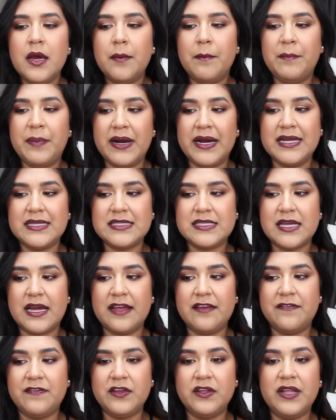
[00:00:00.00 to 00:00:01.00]
but
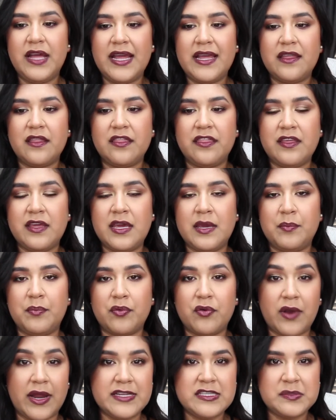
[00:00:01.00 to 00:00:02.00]
I feel like the
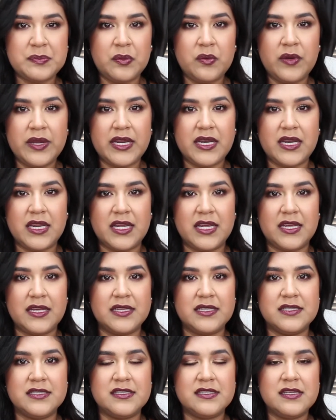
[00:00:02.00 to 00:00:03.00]
price point
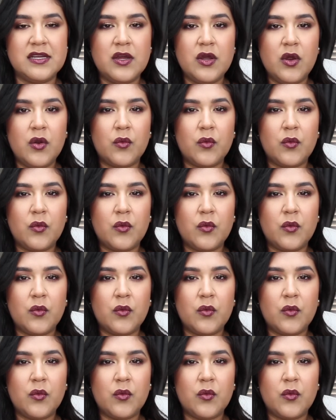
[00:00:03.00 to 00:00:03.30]
is